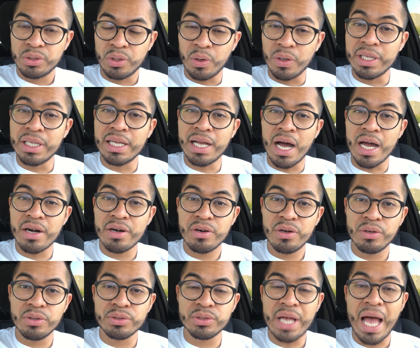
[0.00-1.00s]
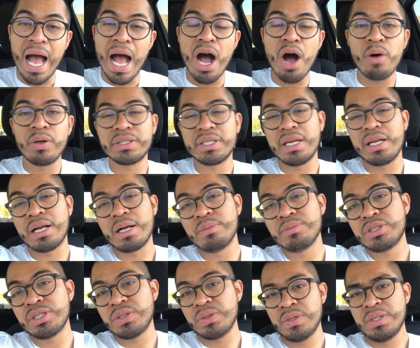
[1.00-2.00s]
Only God knows how it's going to come
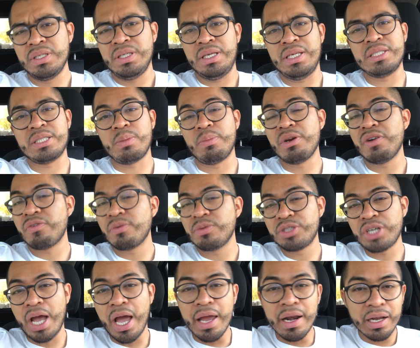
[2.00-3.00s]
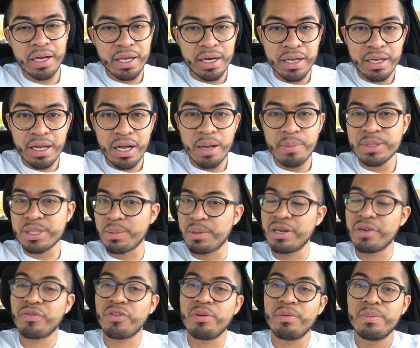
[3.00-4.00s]
to you. Is somebody from China going to come?
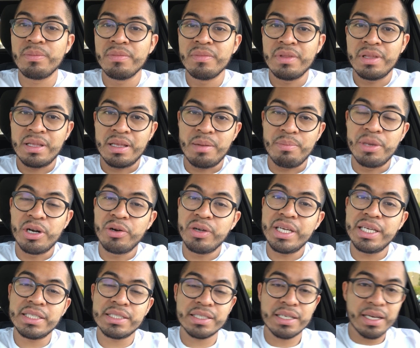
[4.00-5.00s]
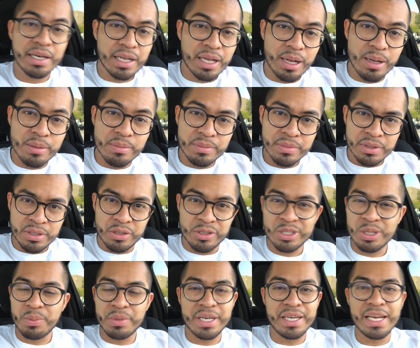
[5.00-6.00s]
Somebody from Middle East going to come? Does
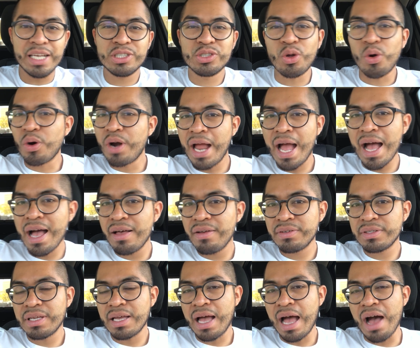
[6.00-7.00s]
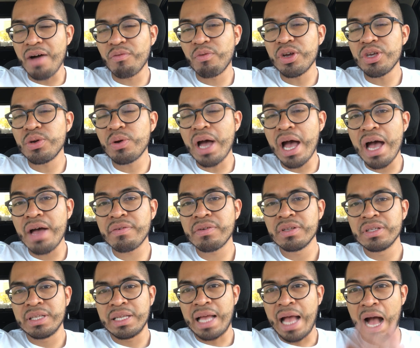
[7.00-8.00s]
somebody next door have what you have?
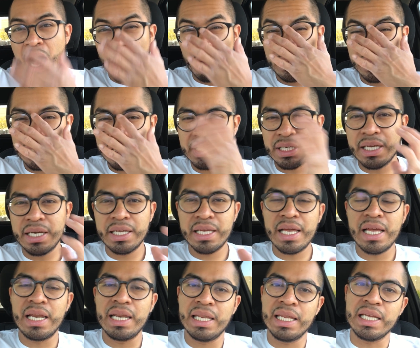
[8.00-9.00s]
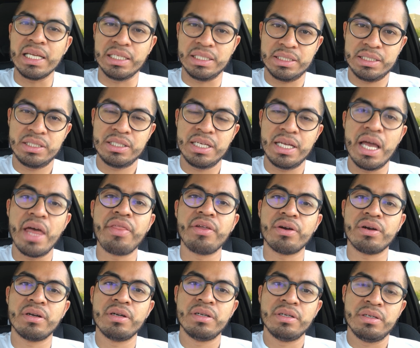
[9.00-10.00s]
How is this going to get linked
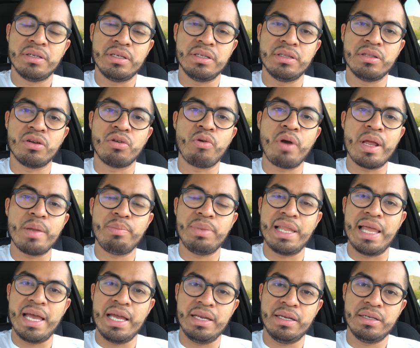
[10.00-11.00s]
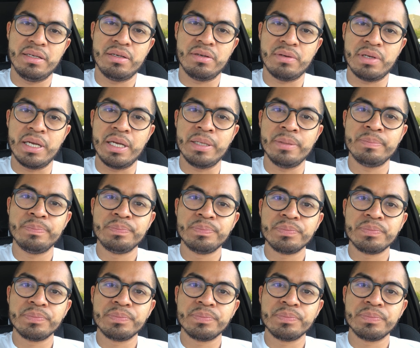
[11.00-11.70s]
together in the great plan, okay?